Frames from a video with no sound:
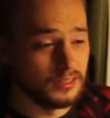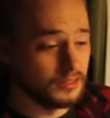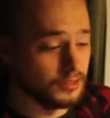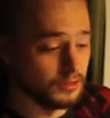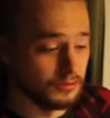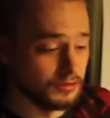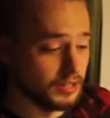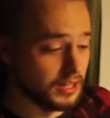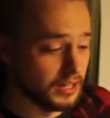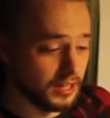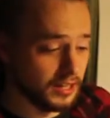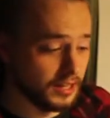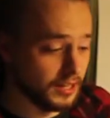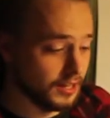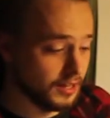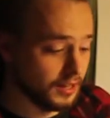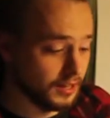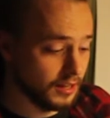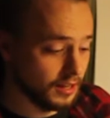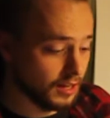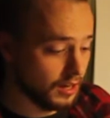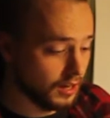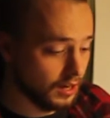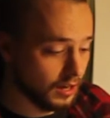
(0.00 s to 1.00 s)
So really,
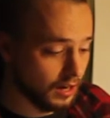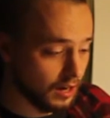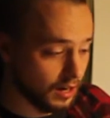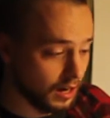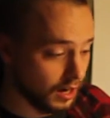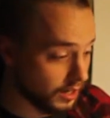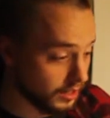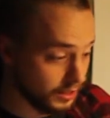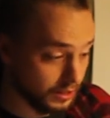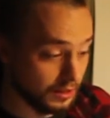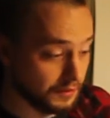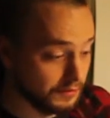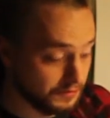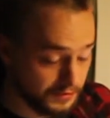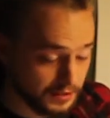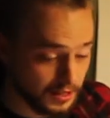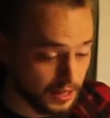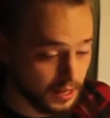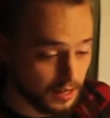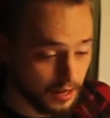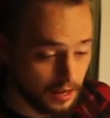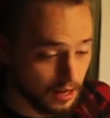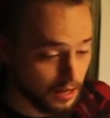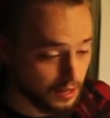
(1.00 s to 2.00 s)
I loved
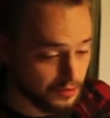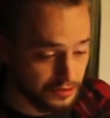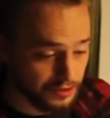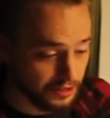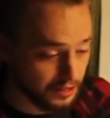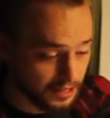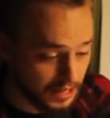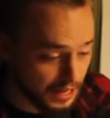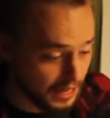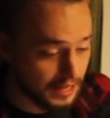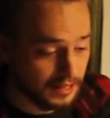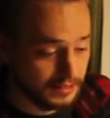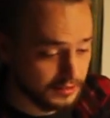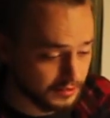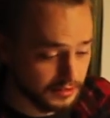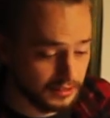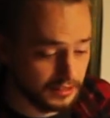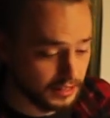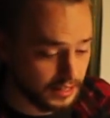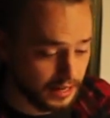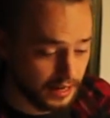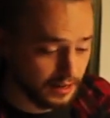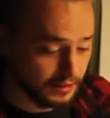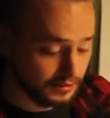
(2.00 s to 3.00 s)
it. The
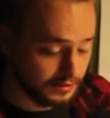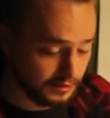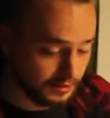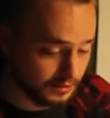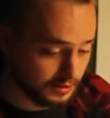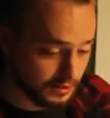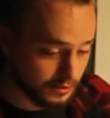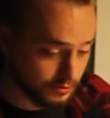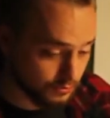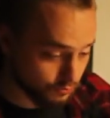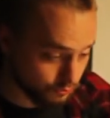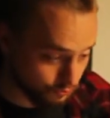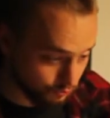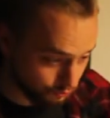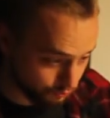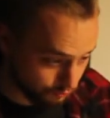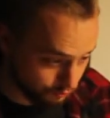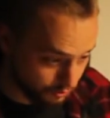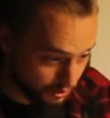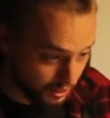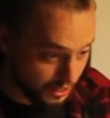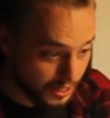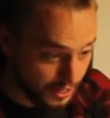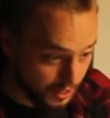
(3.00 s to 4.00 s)
casting characters is
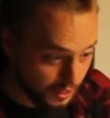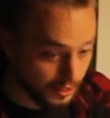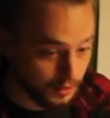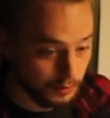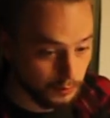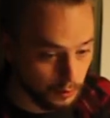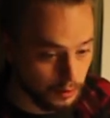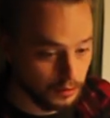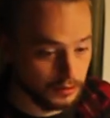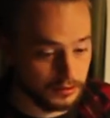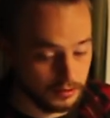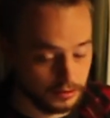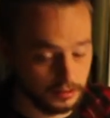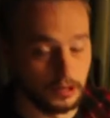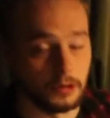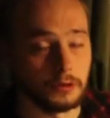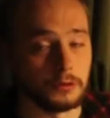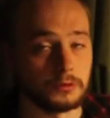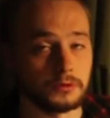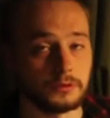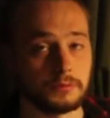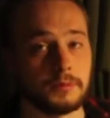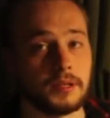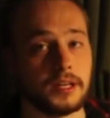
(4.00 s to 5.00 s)
really what
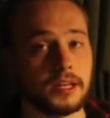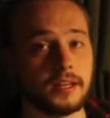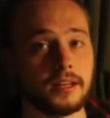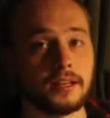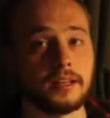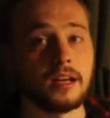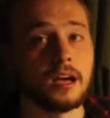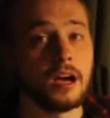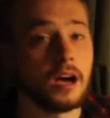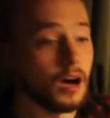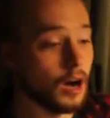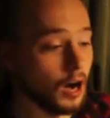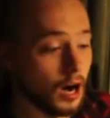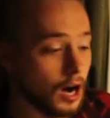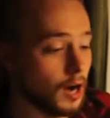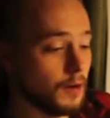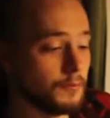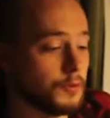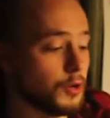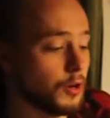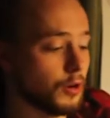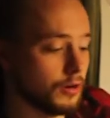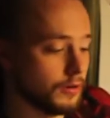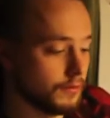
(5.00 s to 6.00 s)
sold me.
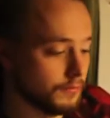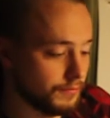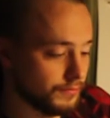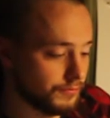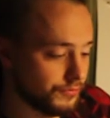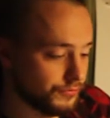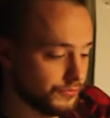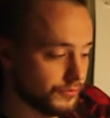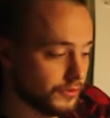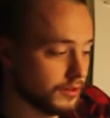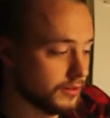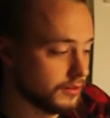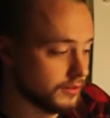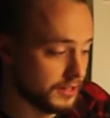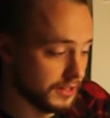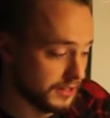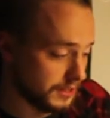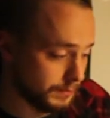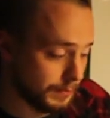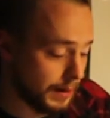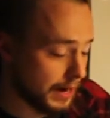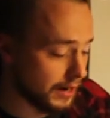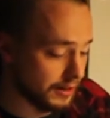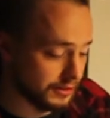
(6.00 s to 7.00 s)
I'm not
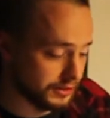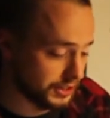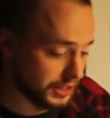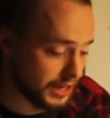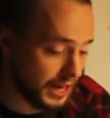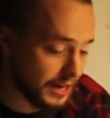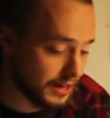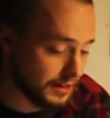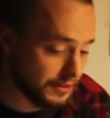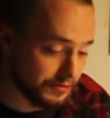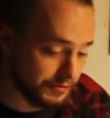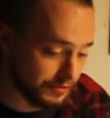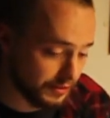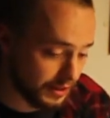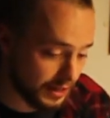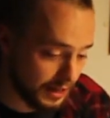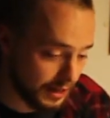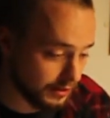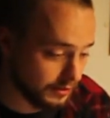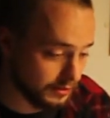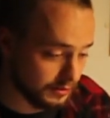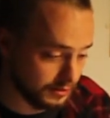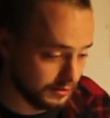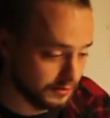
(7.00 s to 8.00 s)
disparaging anything
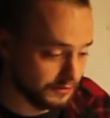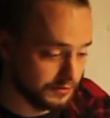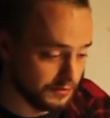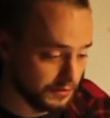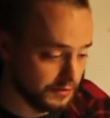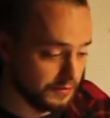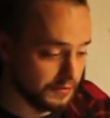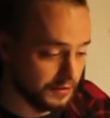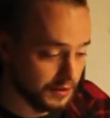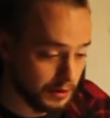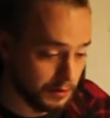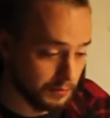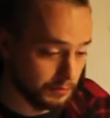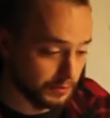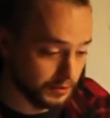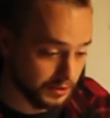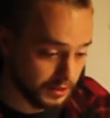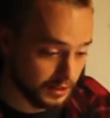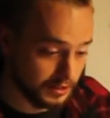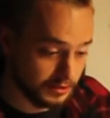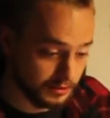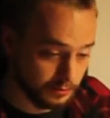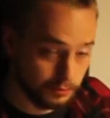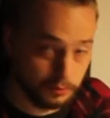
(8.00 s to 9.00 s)
else of the film, but
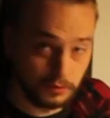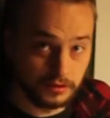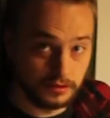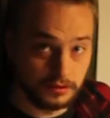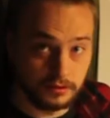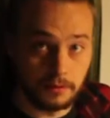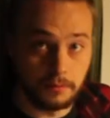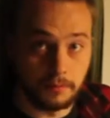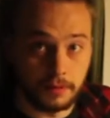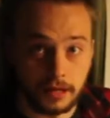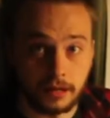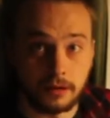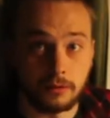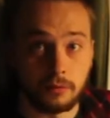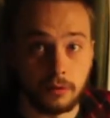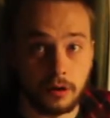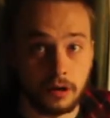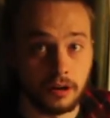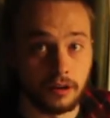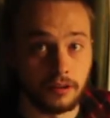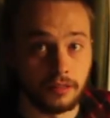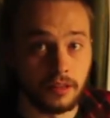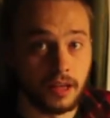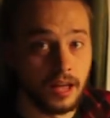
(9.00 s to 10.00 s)
this was the big
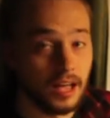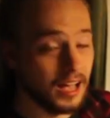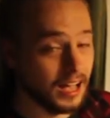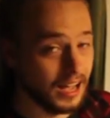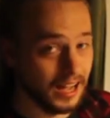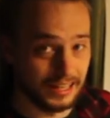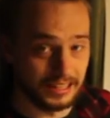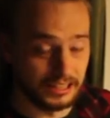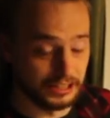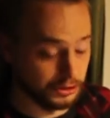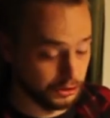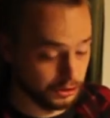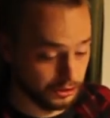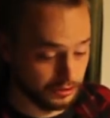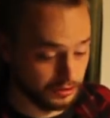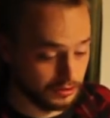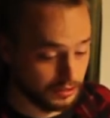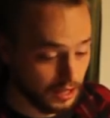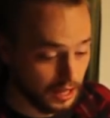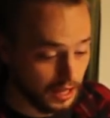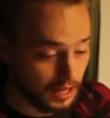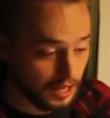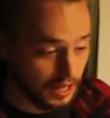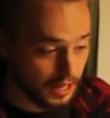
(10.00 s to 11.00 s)
one. And it just
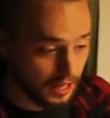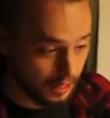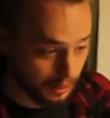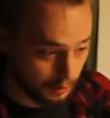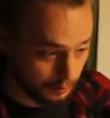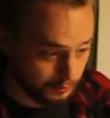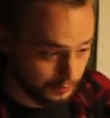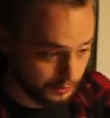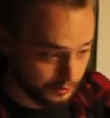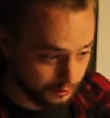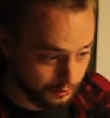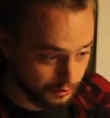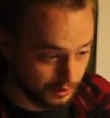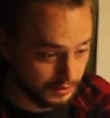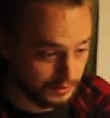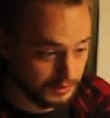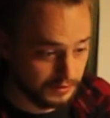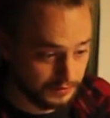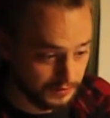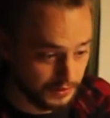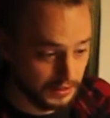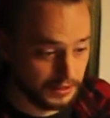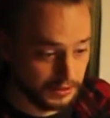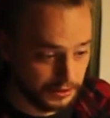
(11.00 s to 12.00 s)
helps
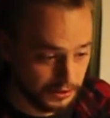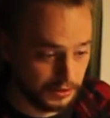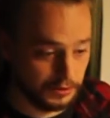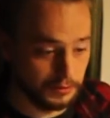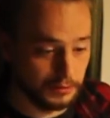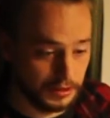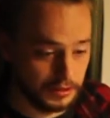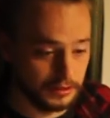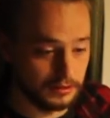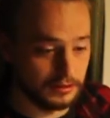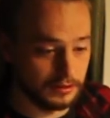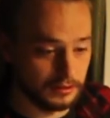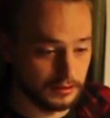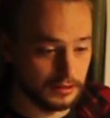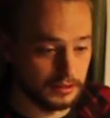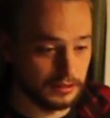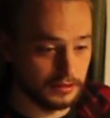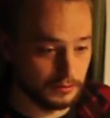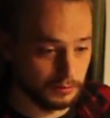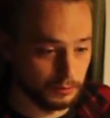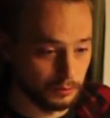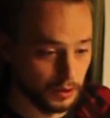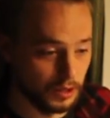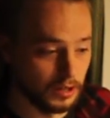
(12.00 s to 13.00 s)
transfix you into this
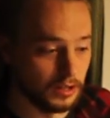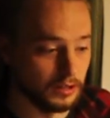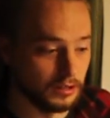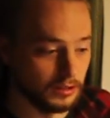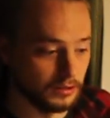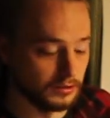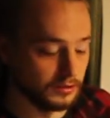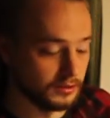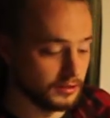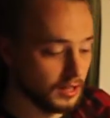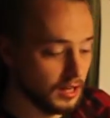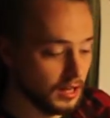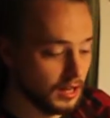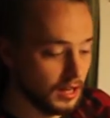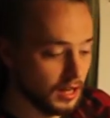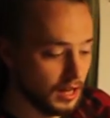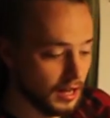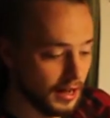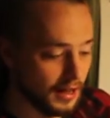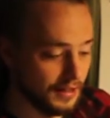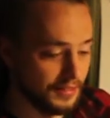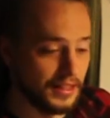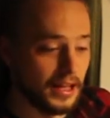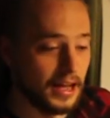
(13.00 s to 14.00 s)
world.
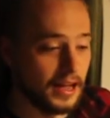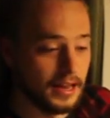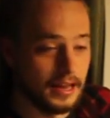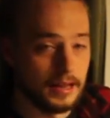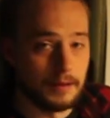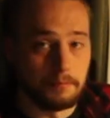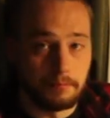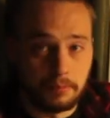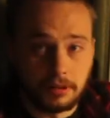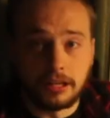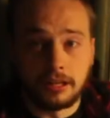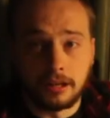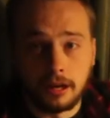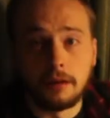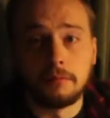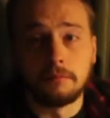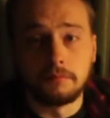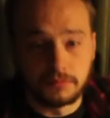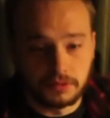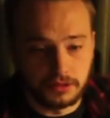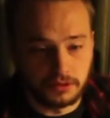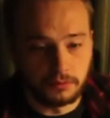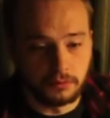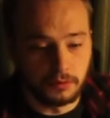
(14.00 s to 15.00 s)
And that it
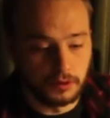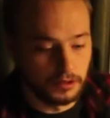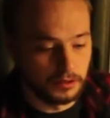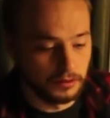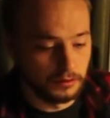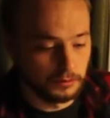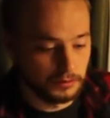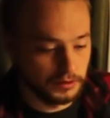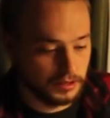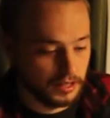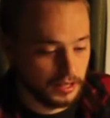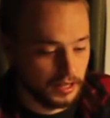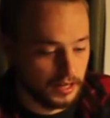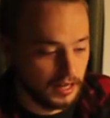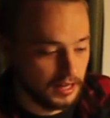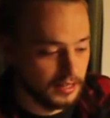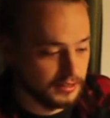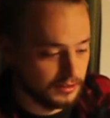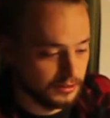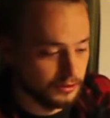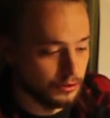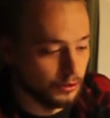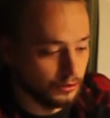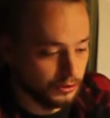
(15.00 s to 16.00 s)
becomes a world.
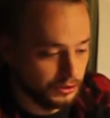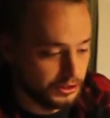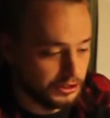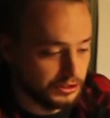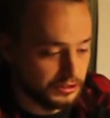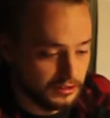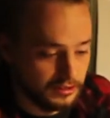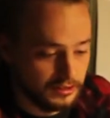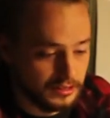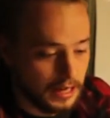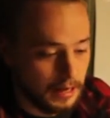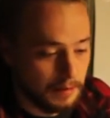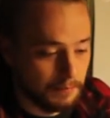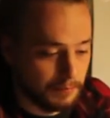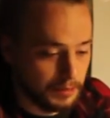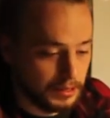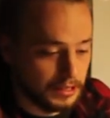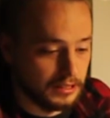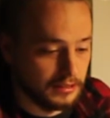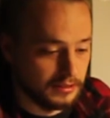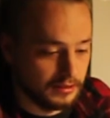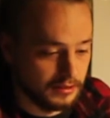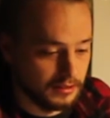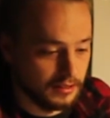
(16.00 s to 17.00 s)
It's not just set
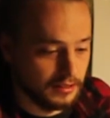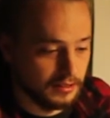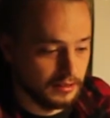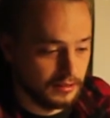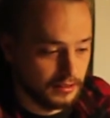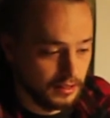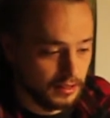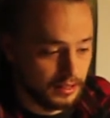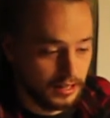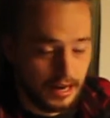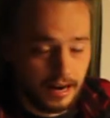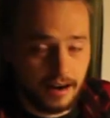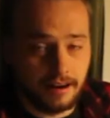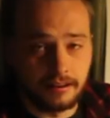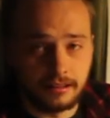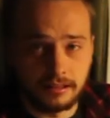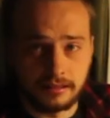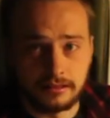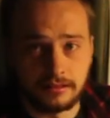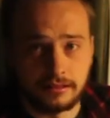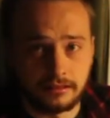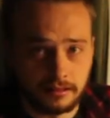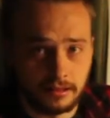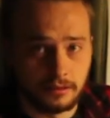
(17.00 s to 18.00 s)
pieces and
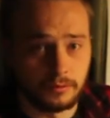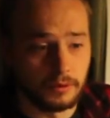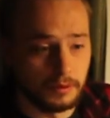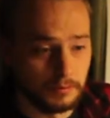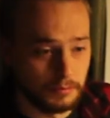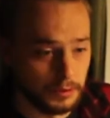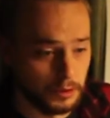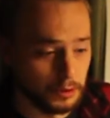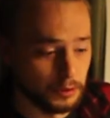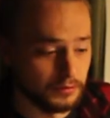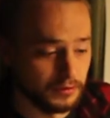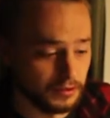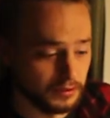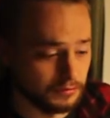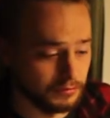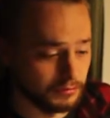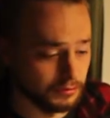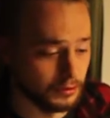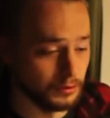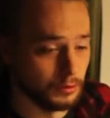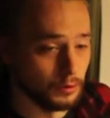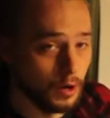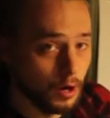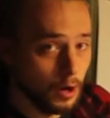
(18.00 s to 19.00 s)
characters that we're moving
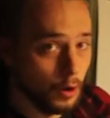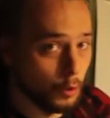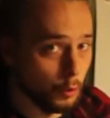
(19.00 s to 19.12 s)
through.